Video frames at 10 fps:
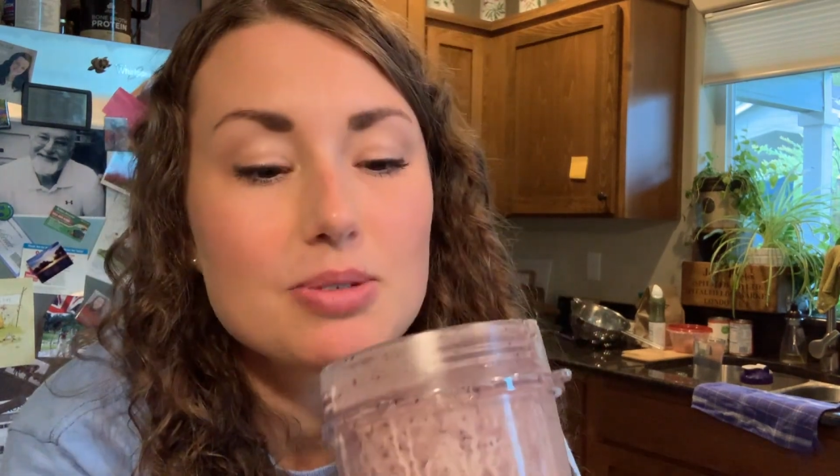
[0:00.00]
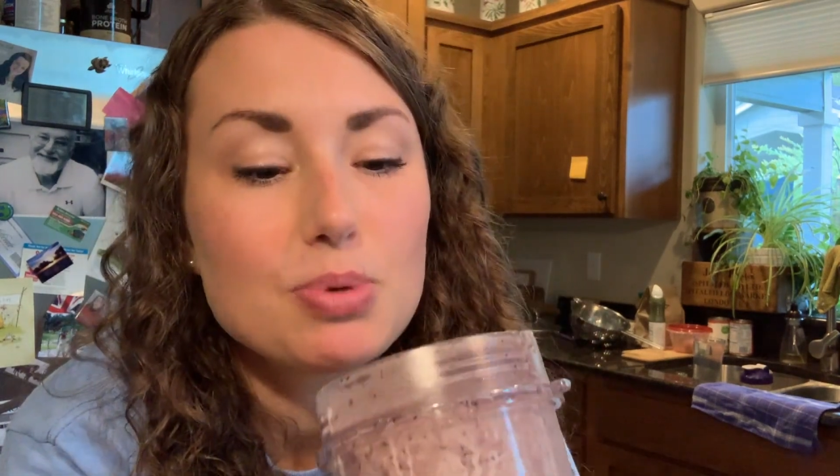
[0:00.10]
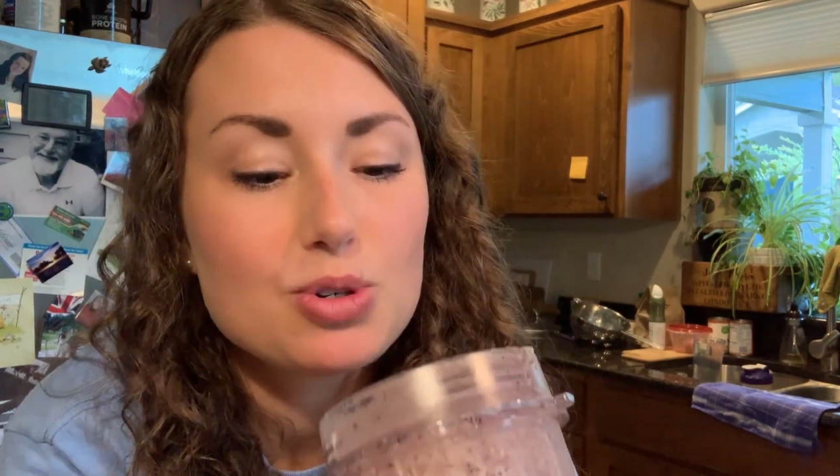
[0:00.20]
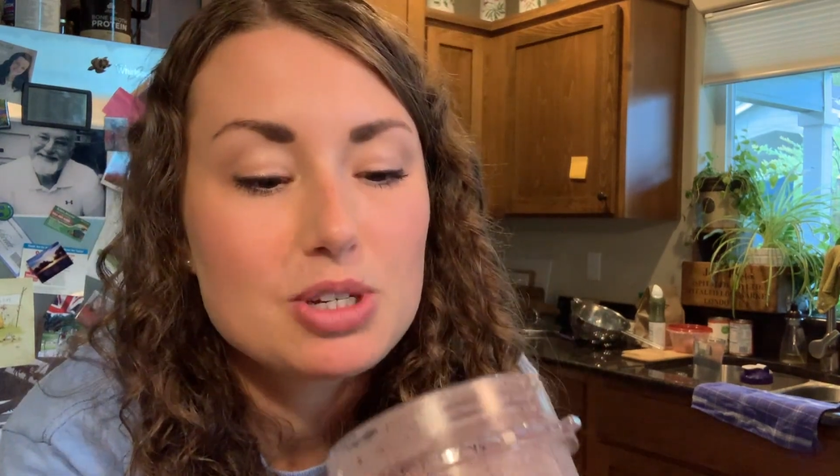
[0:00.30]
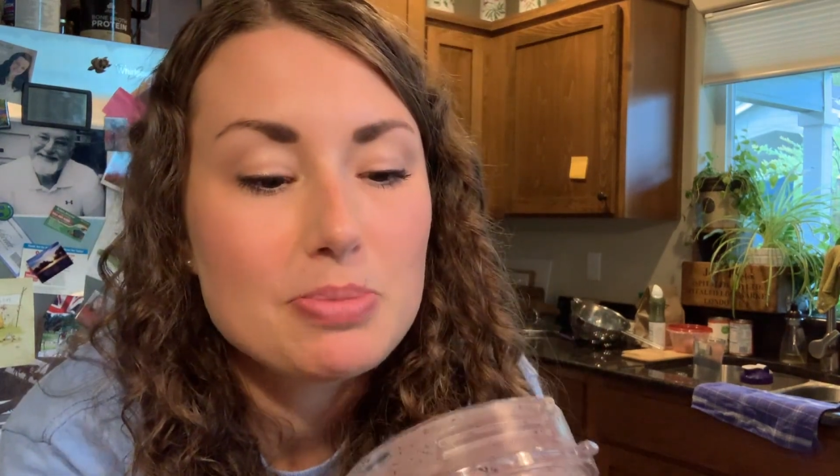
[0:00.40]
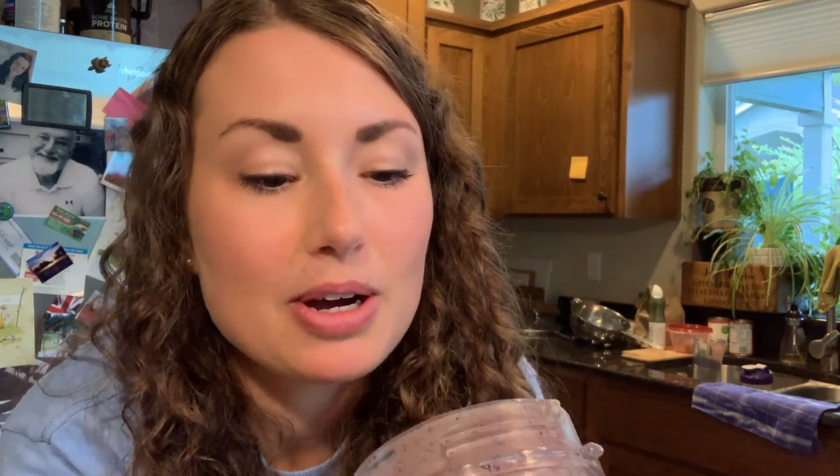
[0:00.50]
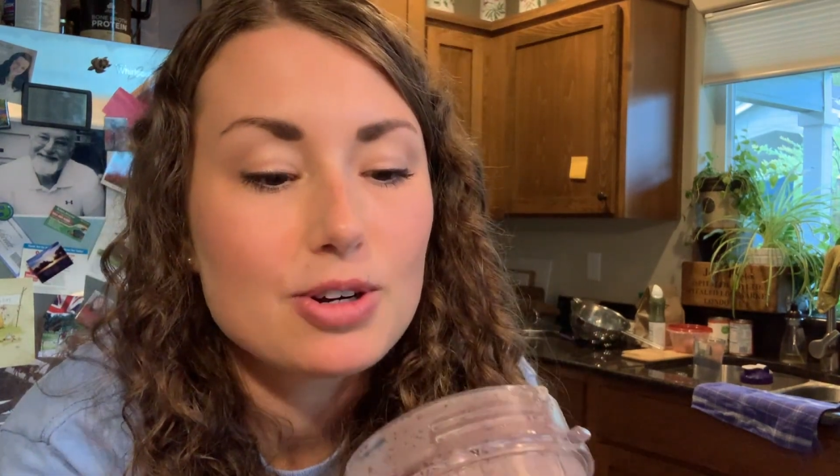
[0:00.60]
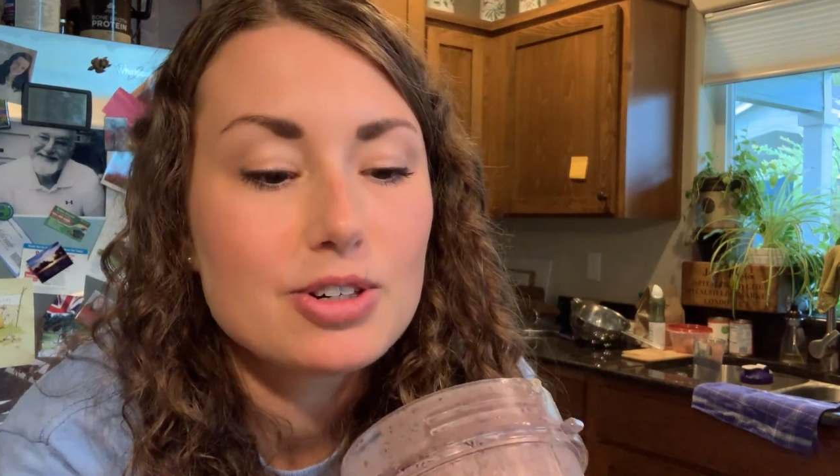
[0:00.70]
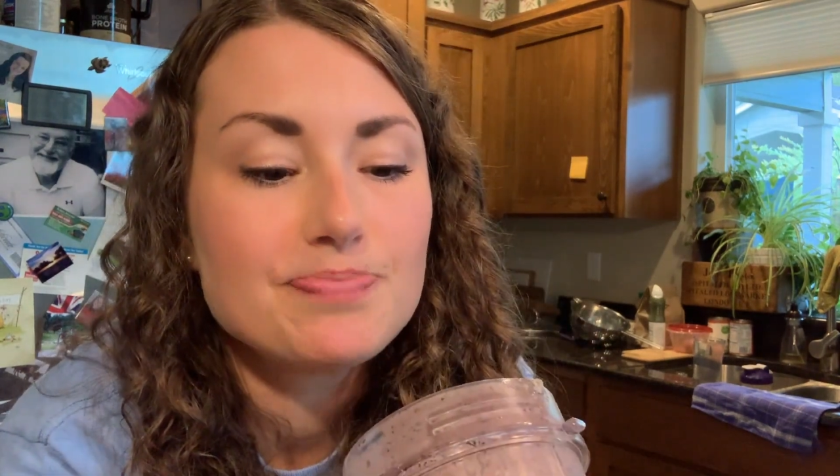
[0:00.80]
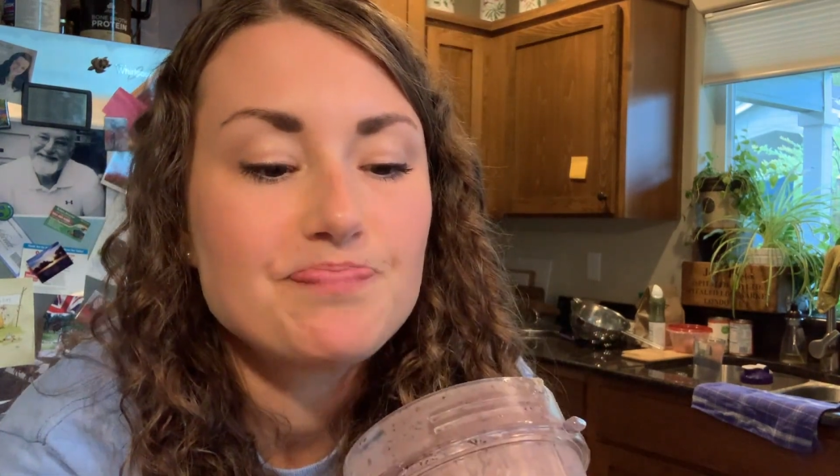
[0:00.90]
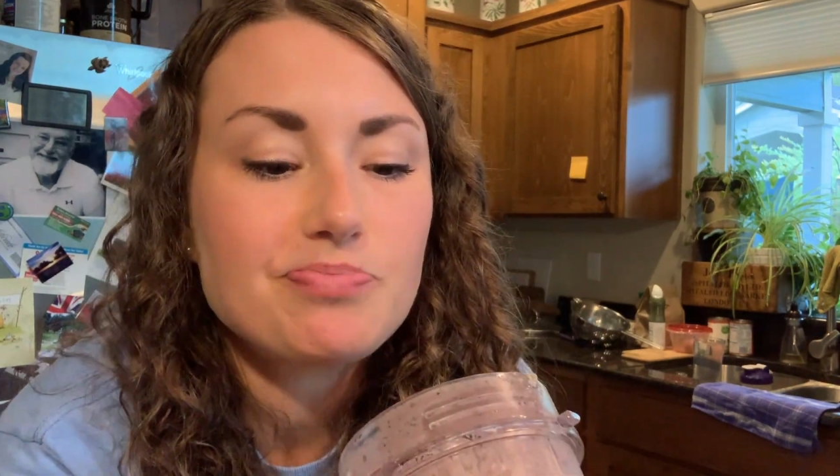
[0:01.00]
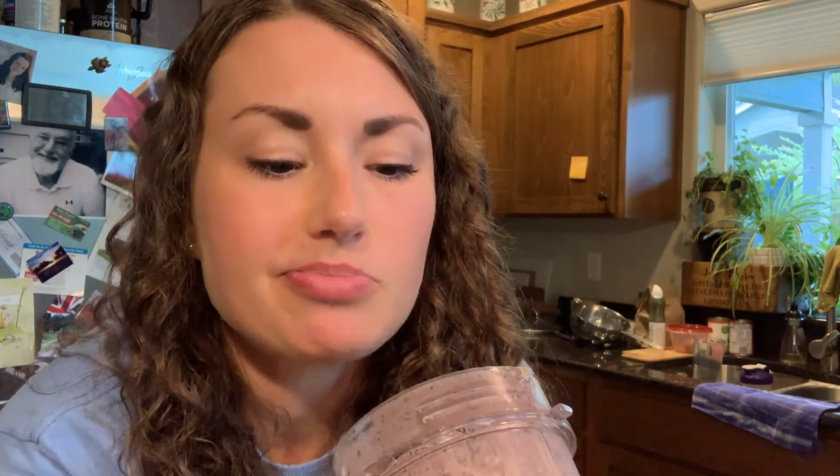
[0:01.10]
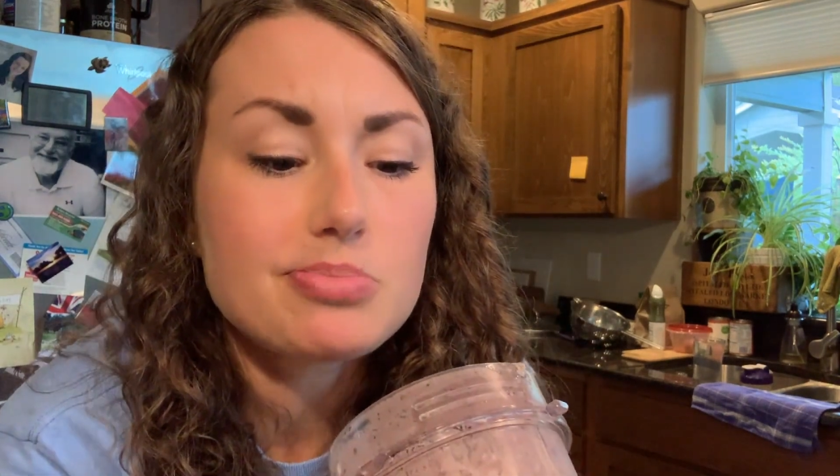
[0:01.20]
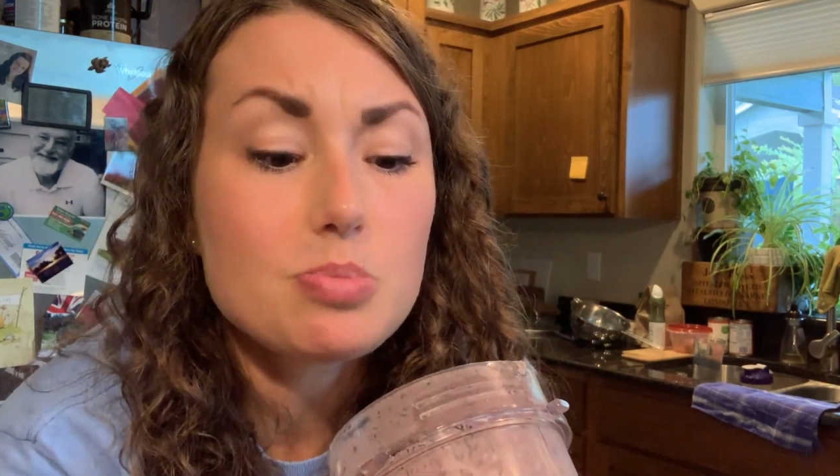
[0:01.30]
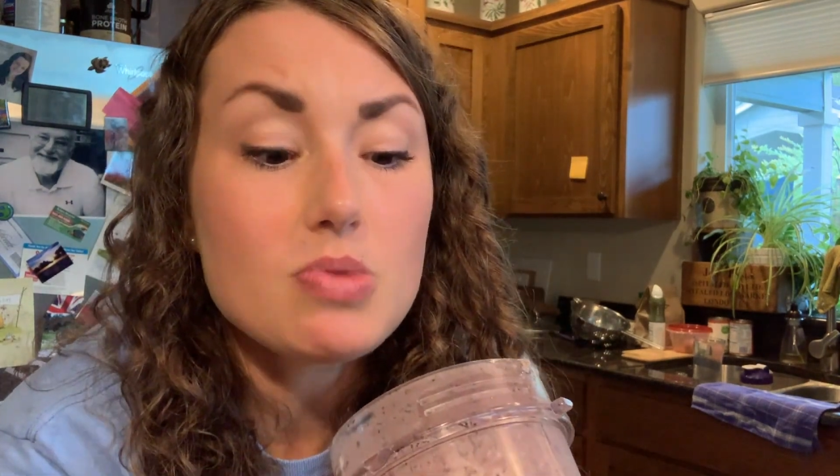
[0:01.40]
protein powder,
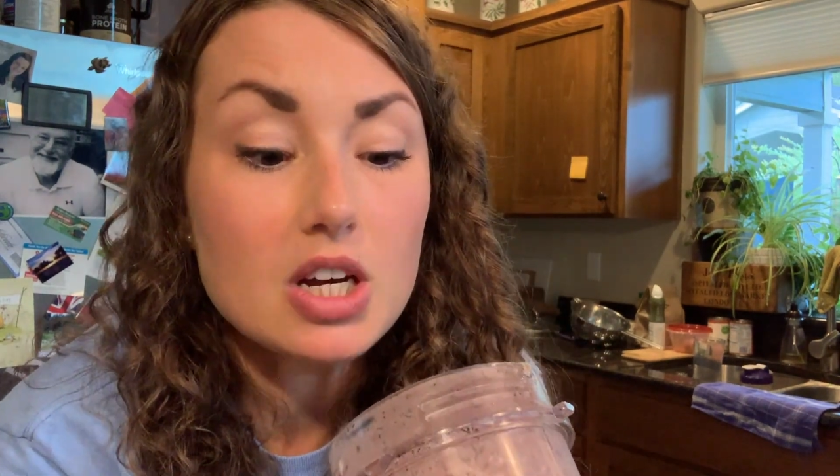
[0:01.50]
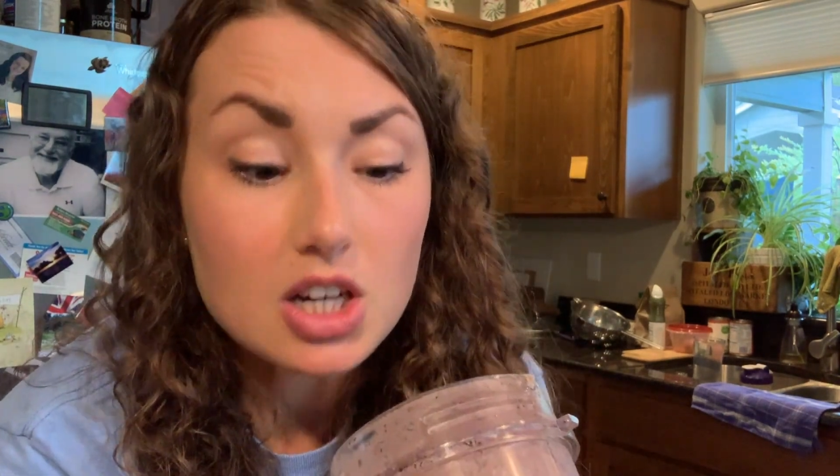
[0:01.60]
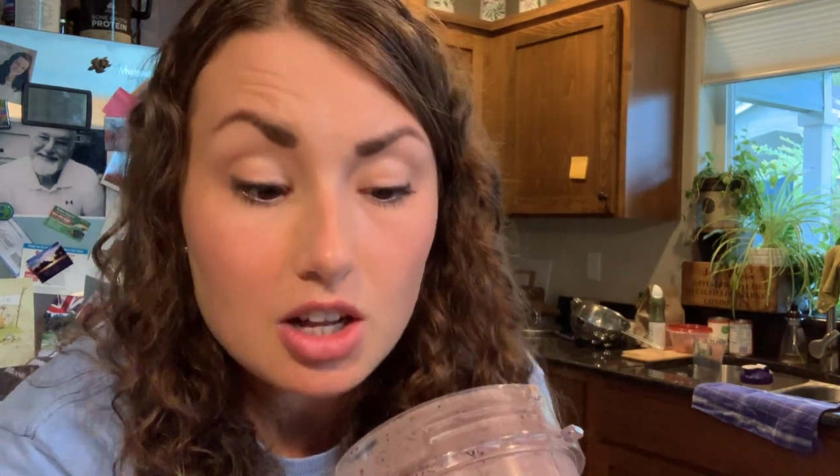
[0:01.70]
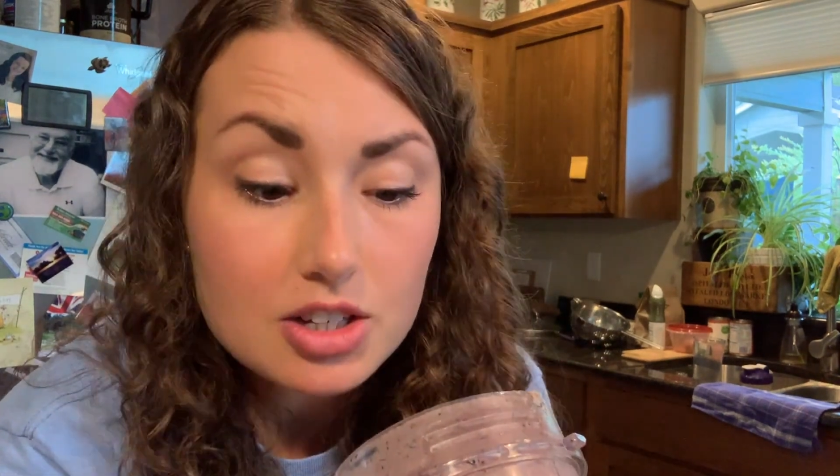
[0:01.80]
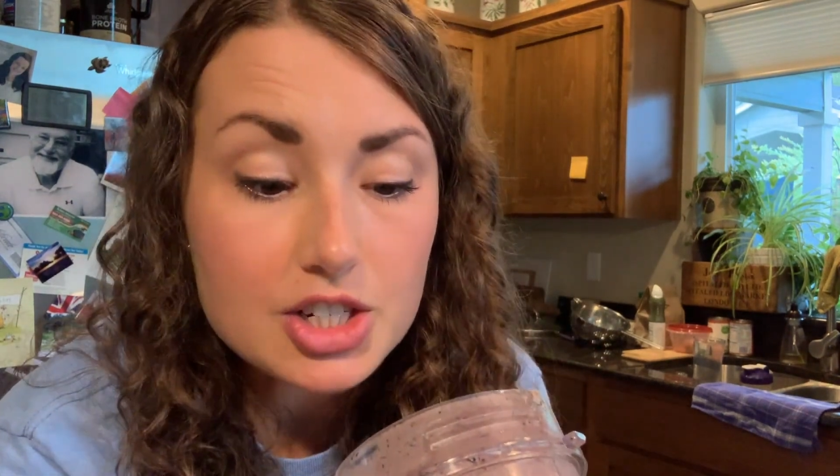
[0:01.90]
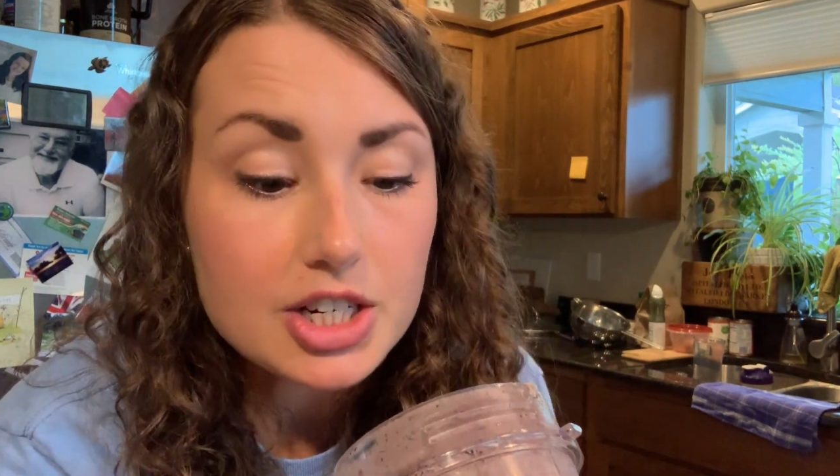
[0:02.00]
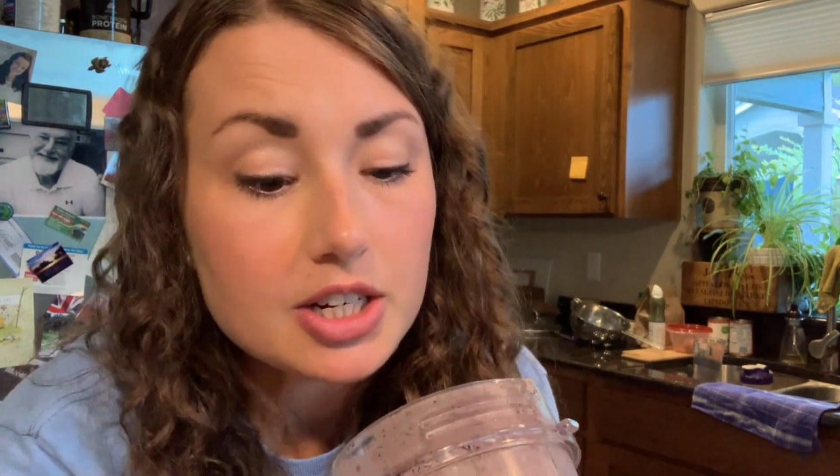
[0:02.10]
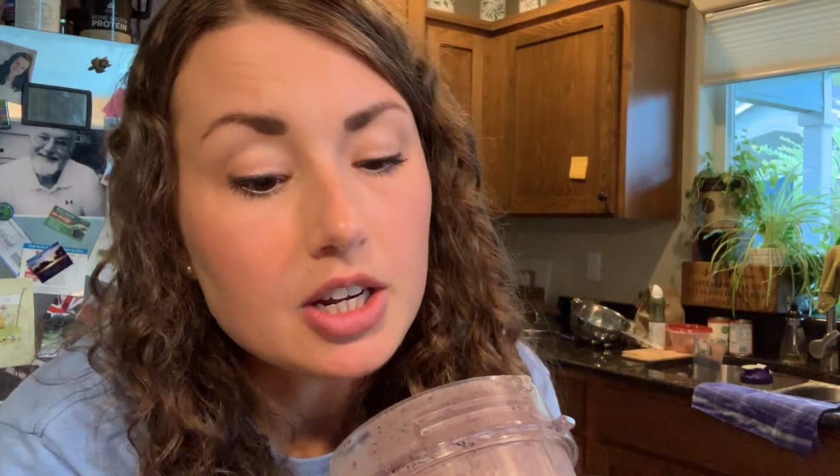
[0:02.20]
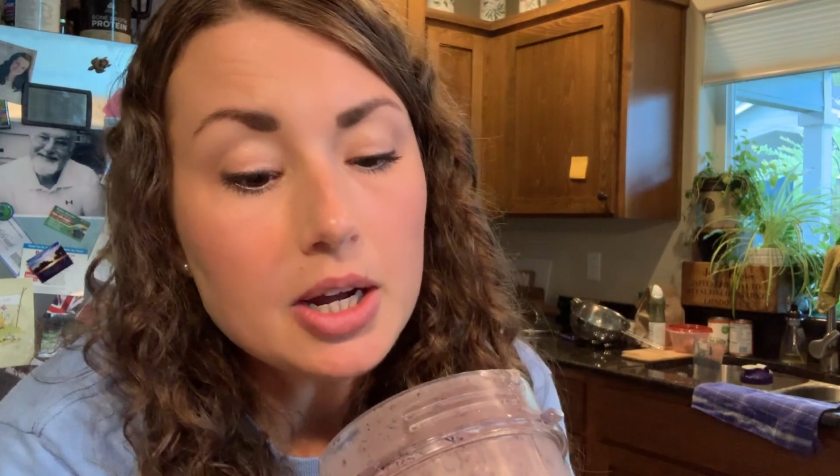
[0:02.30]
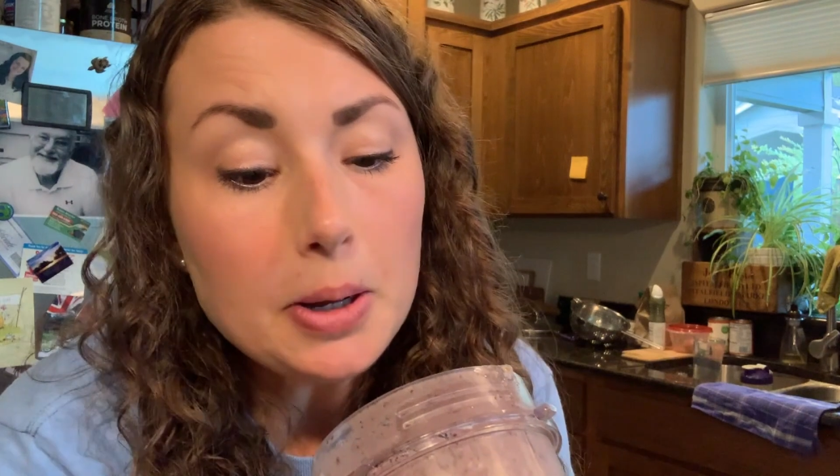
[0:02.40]
collagen,